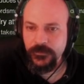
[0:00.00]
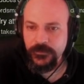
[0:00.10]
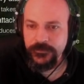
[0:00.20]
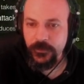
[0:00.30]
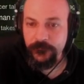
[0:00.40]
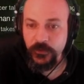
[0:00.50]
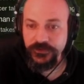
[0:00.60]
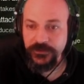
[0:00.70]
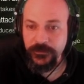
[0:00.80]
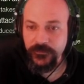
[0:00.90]
So
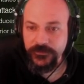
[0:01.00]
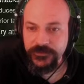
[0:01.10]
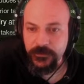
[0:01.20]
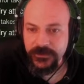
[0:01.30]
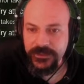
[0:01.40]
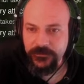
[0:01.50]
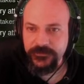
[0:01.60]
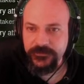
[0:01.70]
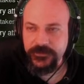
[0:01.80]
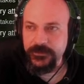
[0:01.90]
unfortunately we've lost a couple of
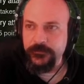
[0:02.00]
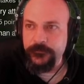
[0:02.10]
characters here.